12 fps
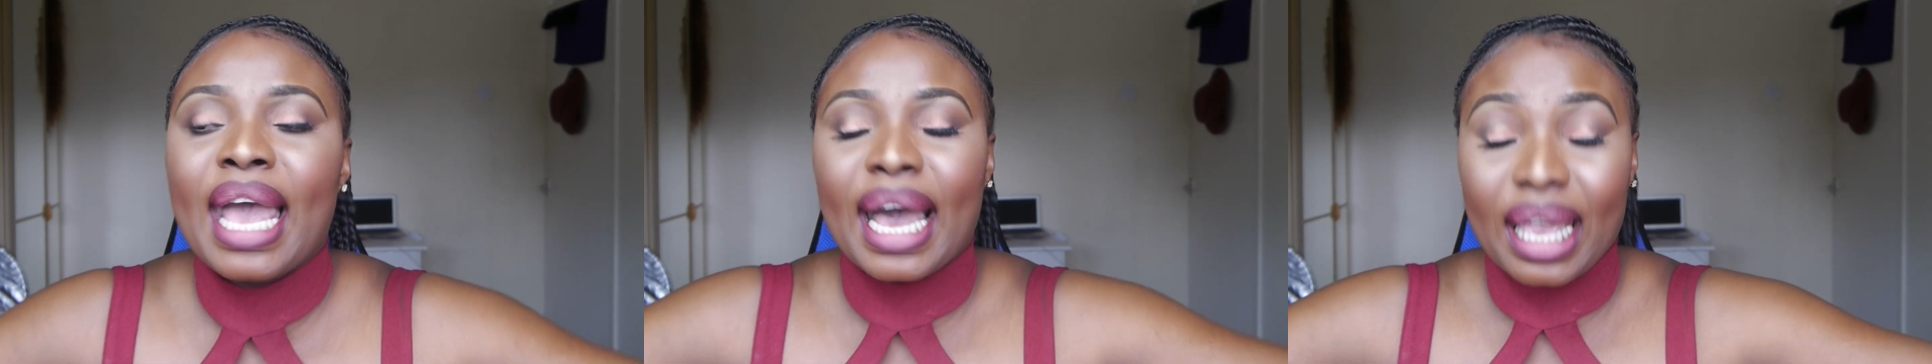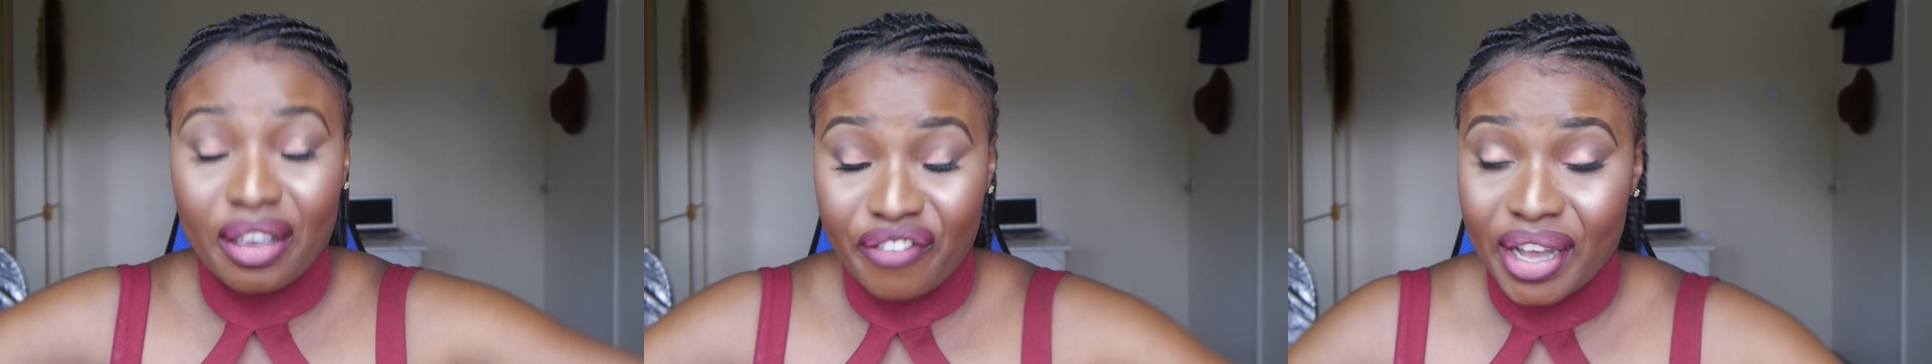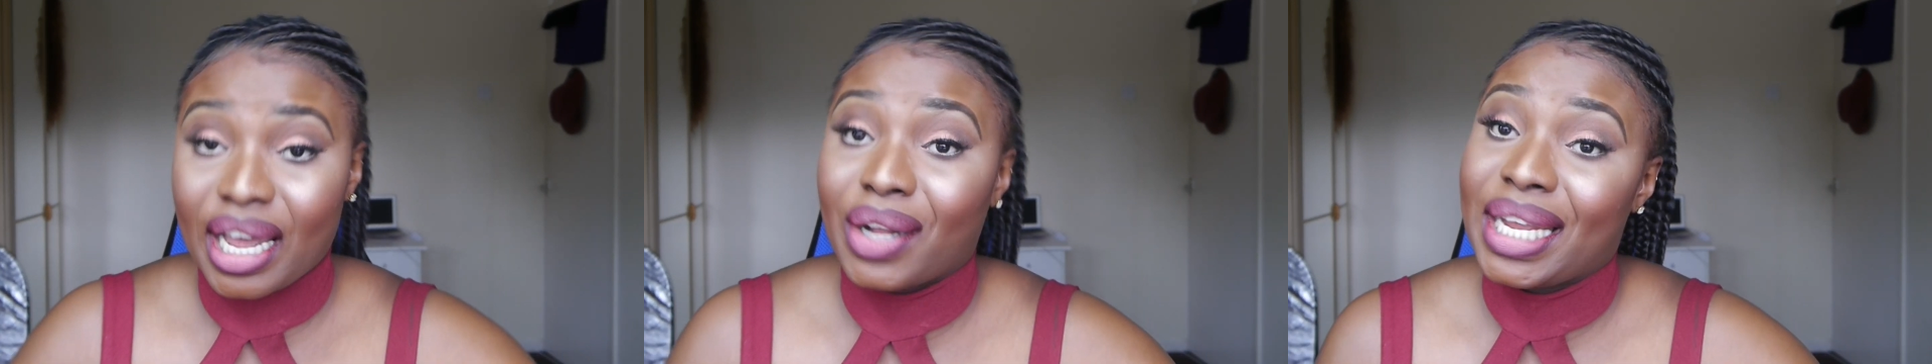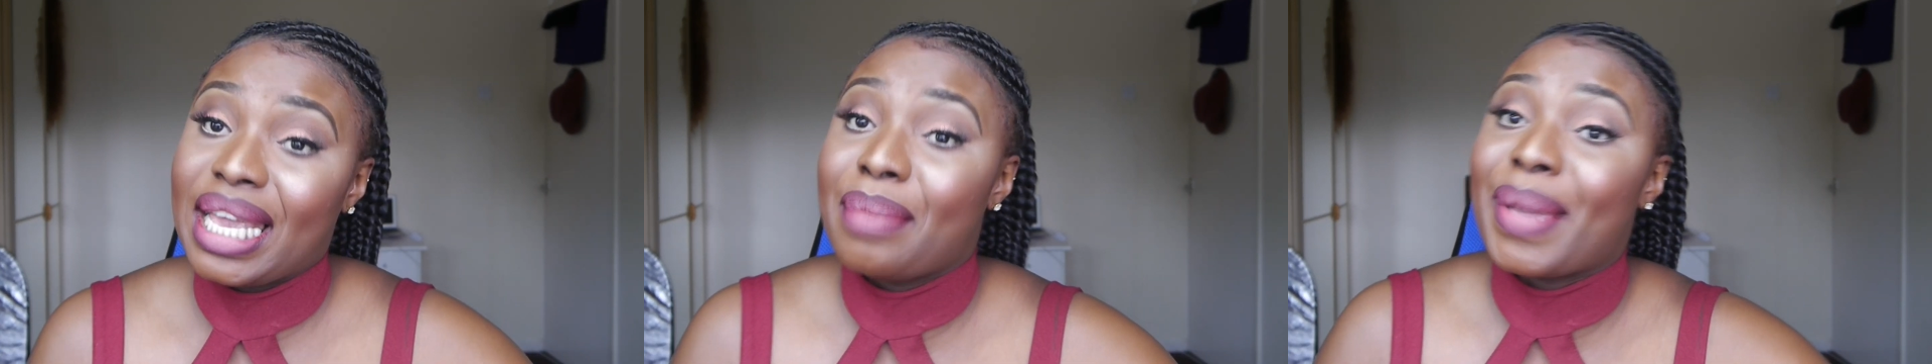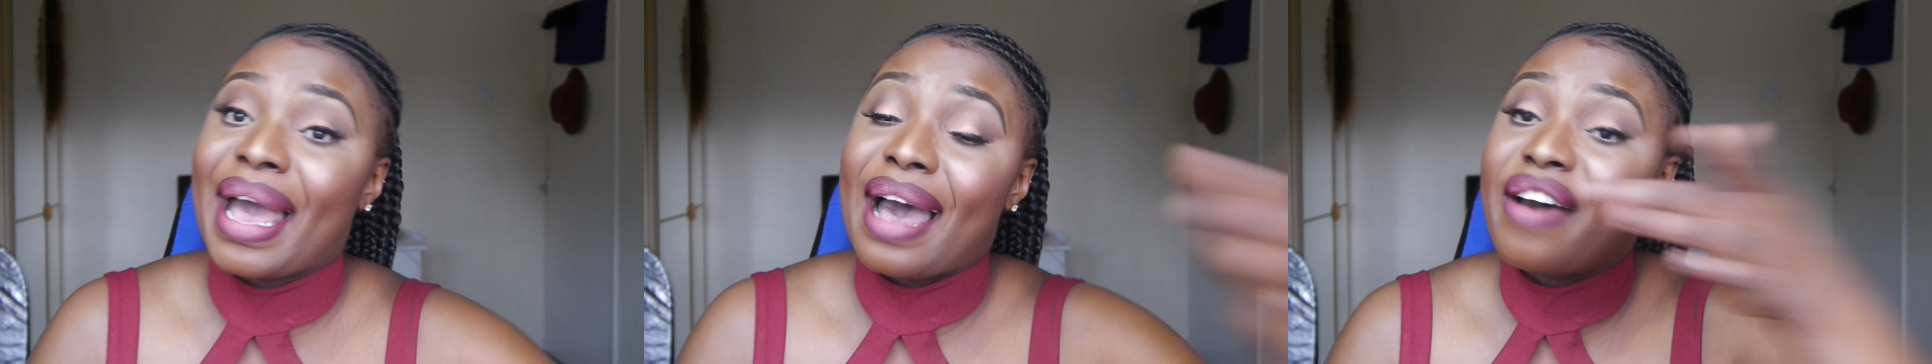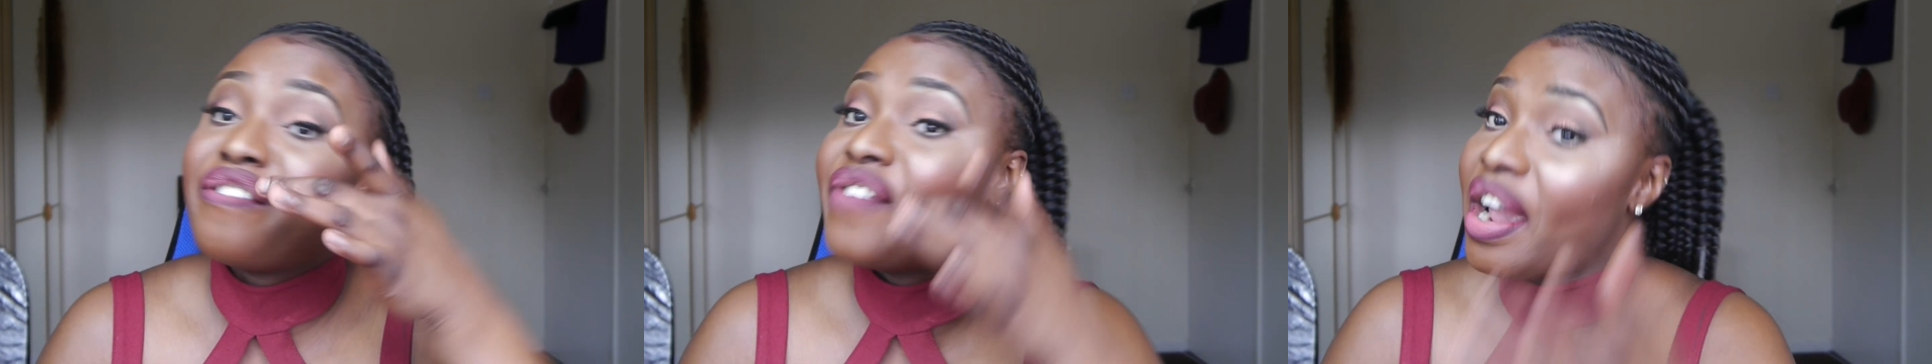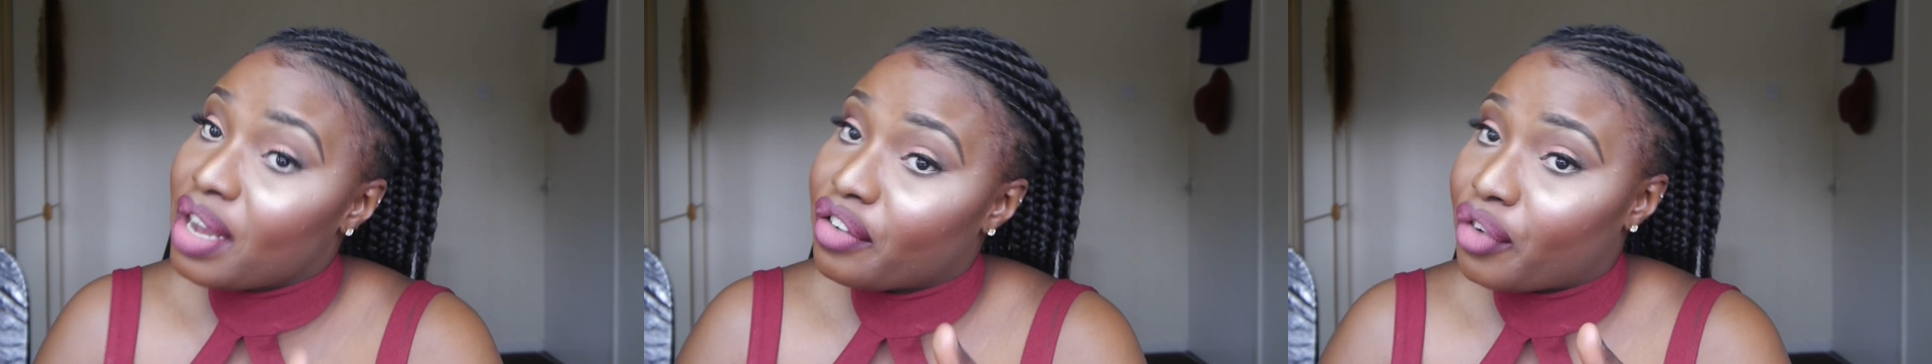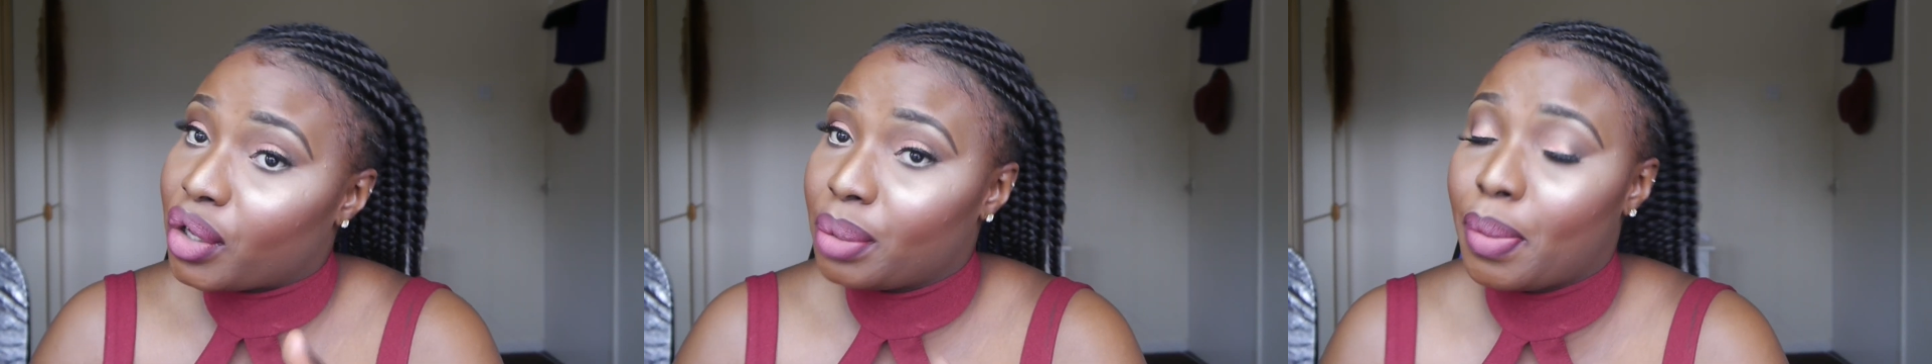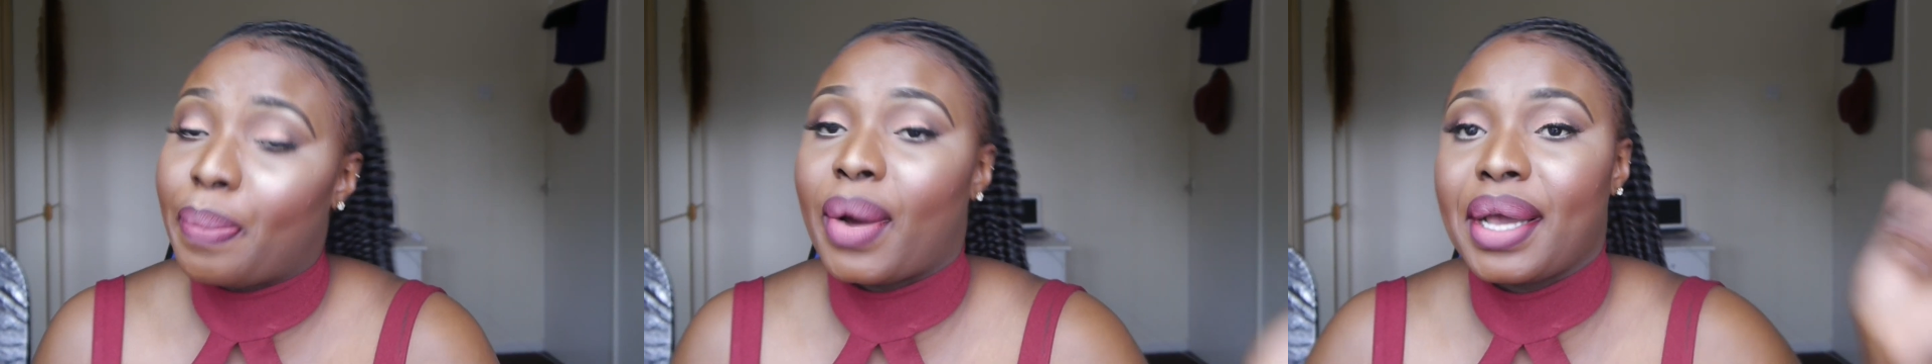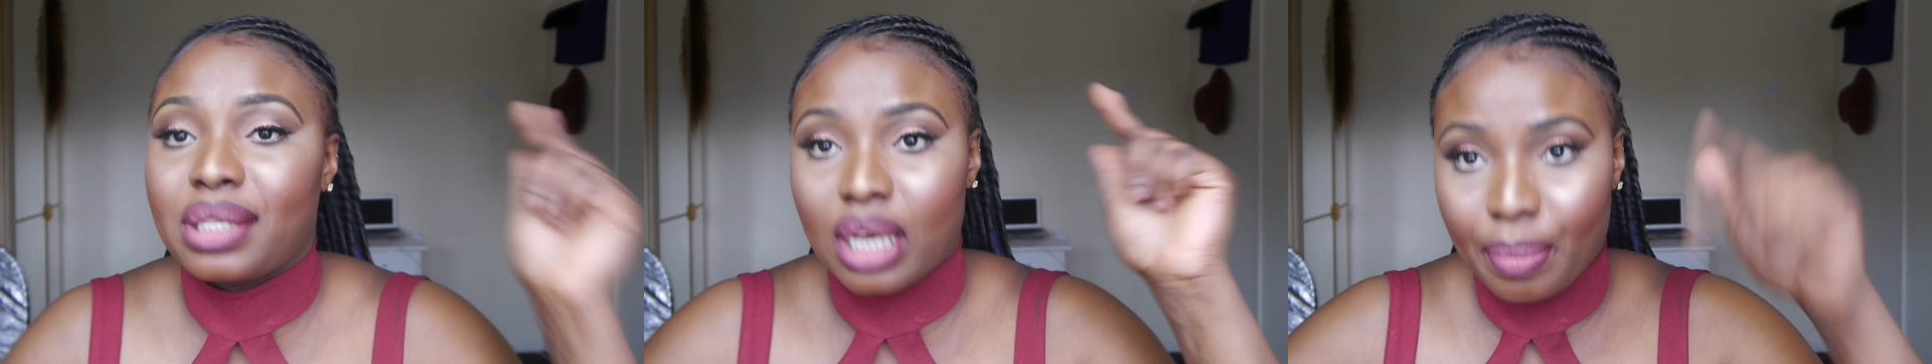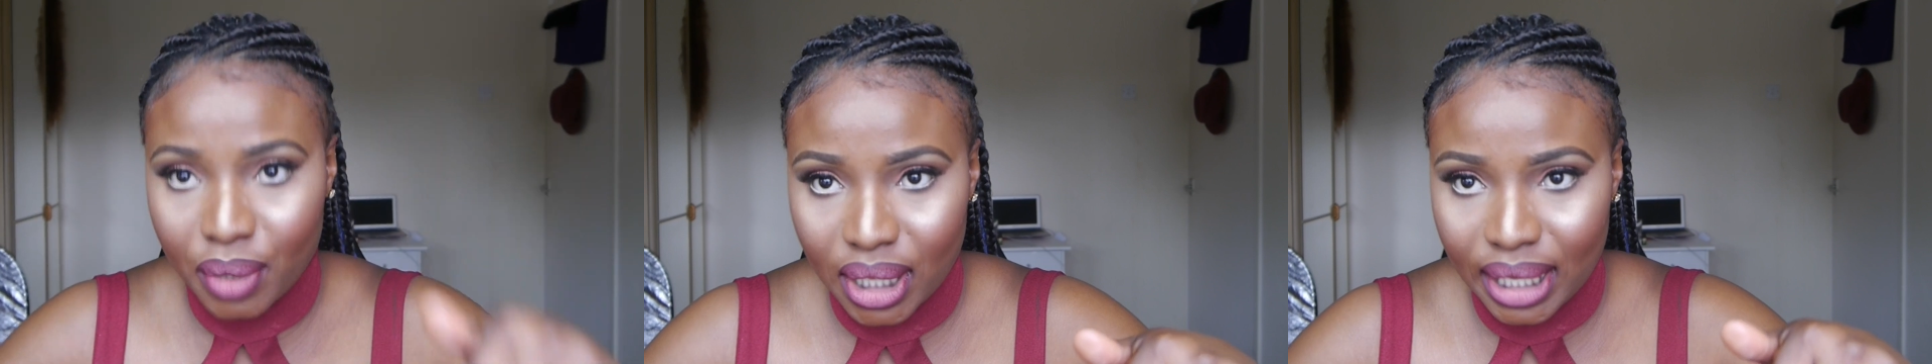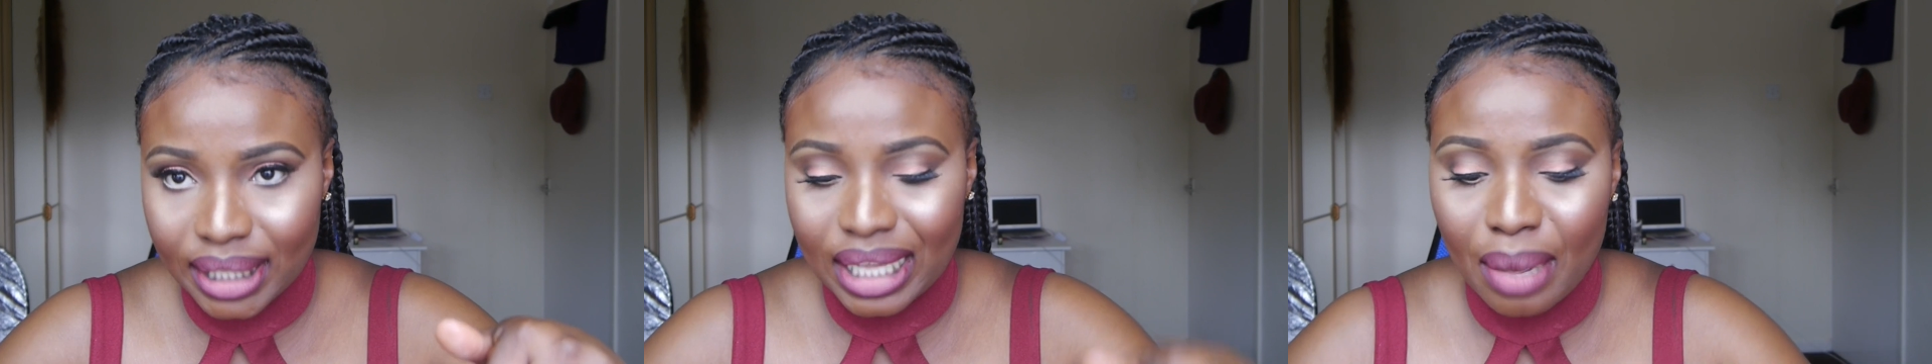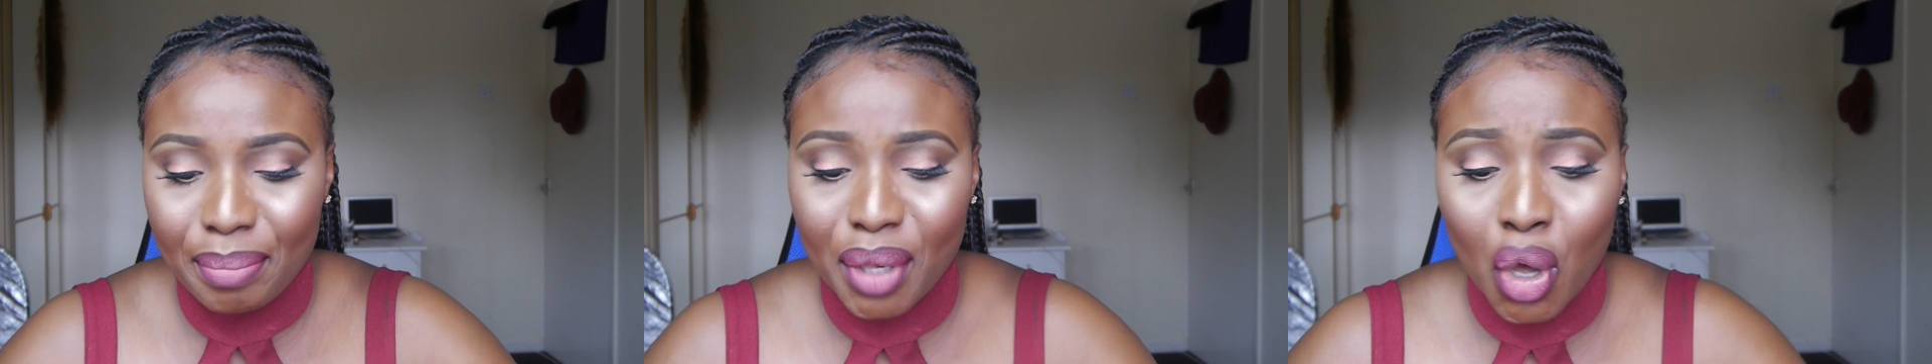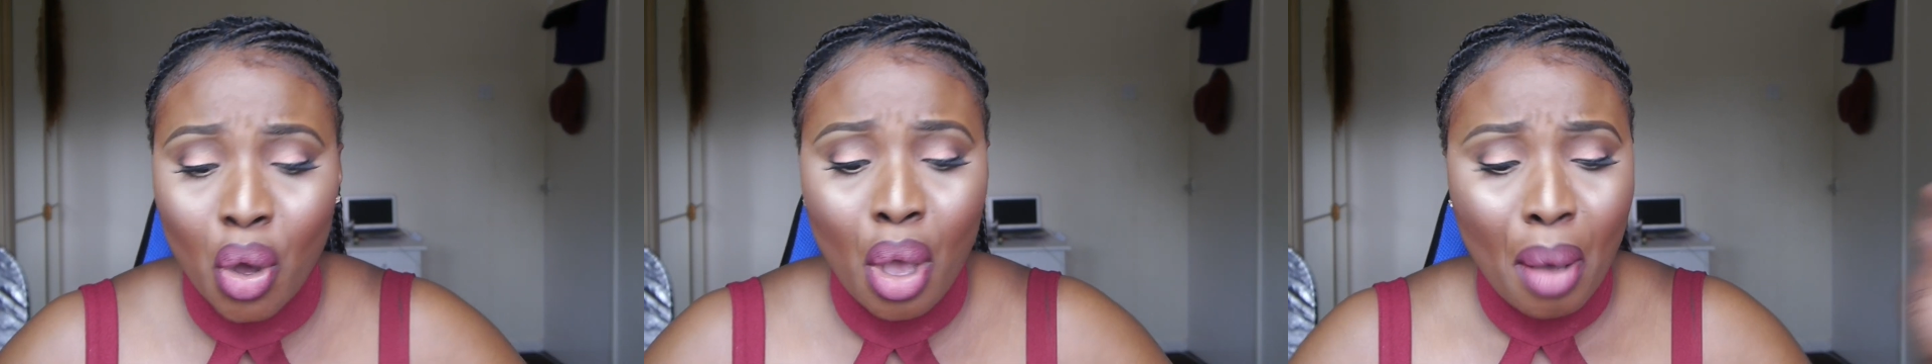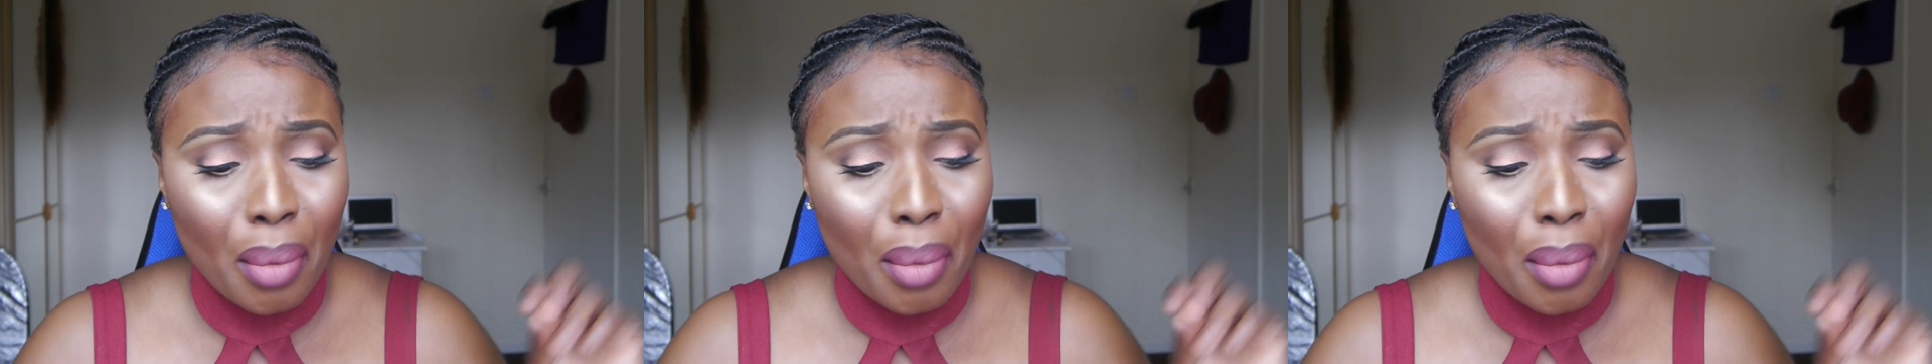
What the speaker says: and you can find it on eBay at a very affordable price. I'll put the link down below.